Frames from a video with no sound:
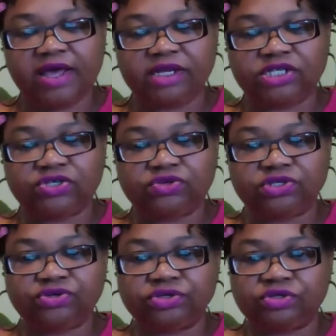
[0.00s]

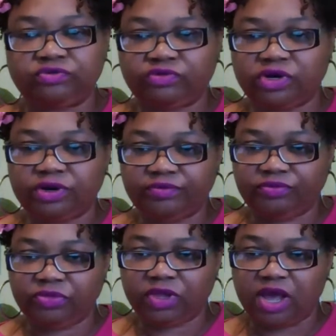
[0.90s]
2024.
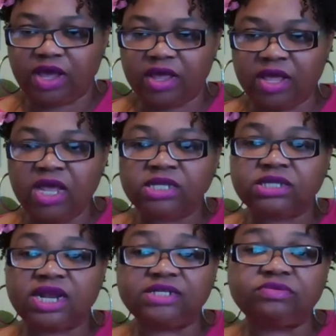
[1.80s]
Okay.
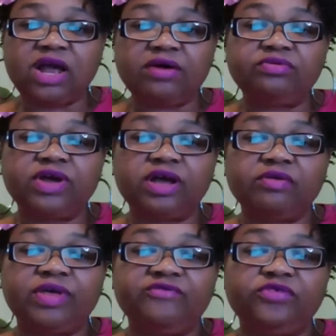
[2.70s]
So that's what I would
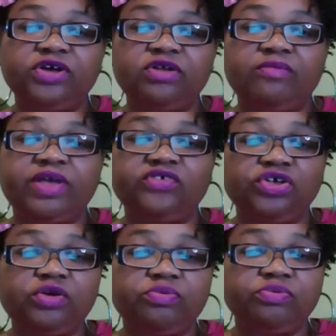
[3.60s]
recommend for you though. Make
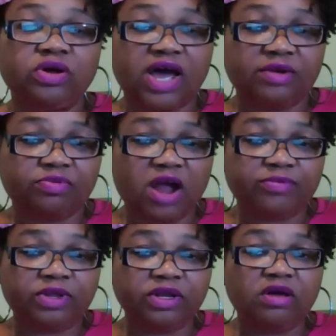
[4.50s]
sure you know how to
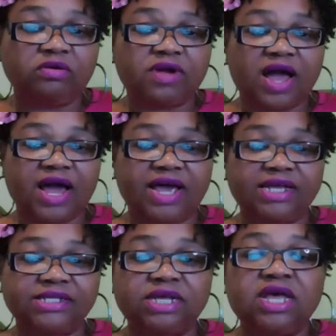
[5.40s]
properly
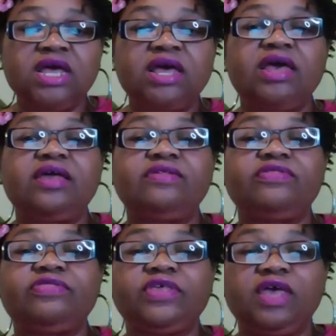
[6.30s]
notarize
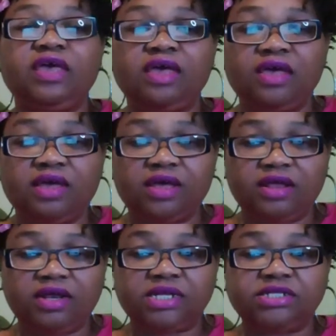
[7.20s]
and
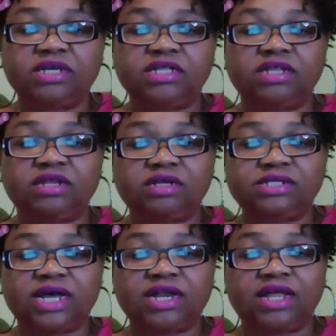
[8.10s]
then let's look at the loan
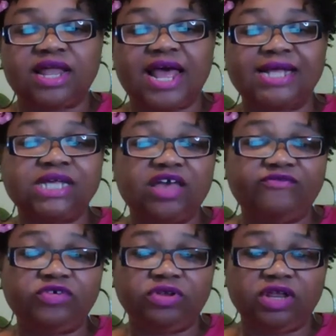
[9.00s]
signing class
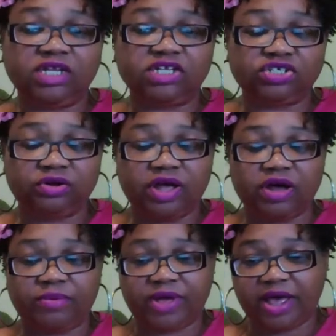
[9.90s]
if you need additional
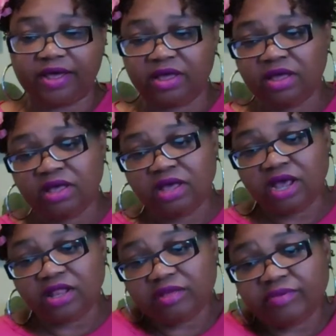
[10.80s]
help, okay?
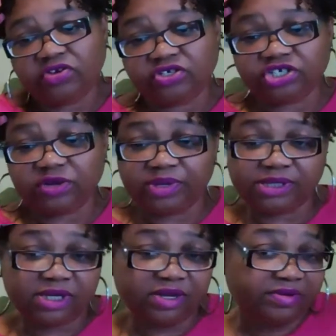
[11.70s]
And then the mentorship
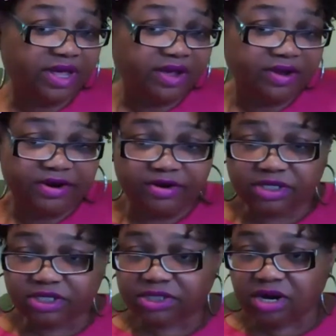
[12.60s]
is still here,
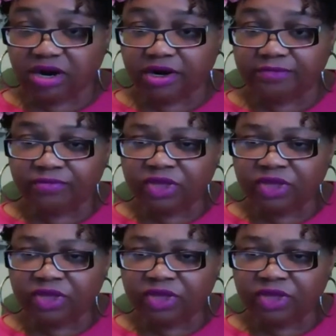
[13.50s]
just started.